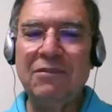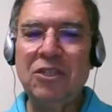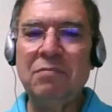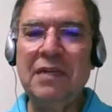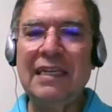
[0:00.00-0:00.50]

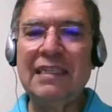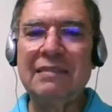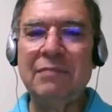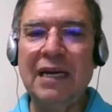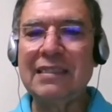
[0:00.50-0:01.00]
which
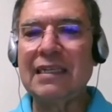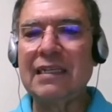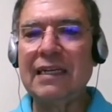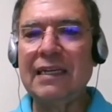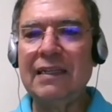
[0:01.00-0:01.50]
means
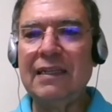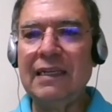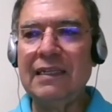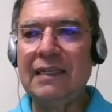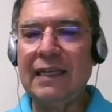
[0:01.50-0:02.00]
basically
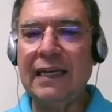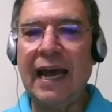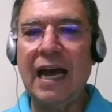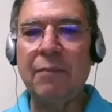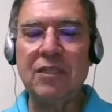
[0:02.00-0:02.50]
the
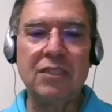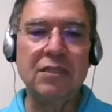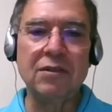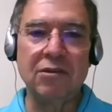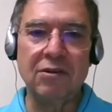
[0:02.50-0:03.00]
gap is
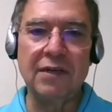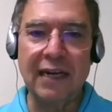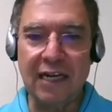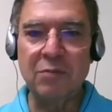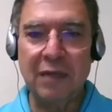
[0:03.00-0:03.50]
still
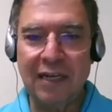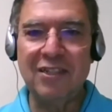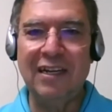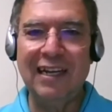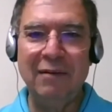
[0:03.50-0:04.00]
growing
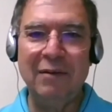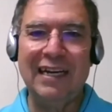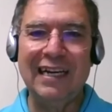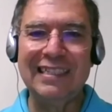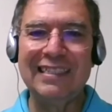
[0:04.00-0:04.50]
exponentially
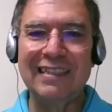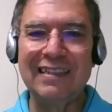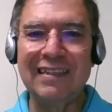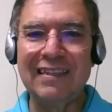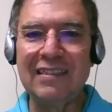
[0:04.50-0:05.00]
because
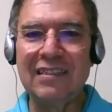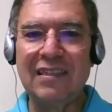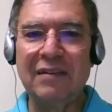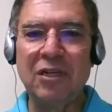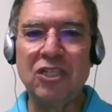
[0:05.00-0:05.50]

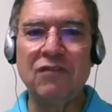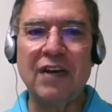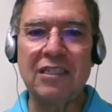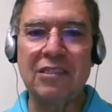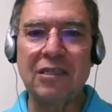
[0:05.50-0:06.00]
it's much
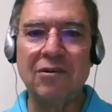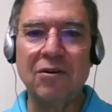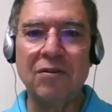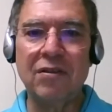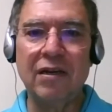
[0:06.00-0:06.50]
faster
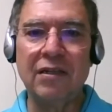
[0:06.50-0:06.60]
growth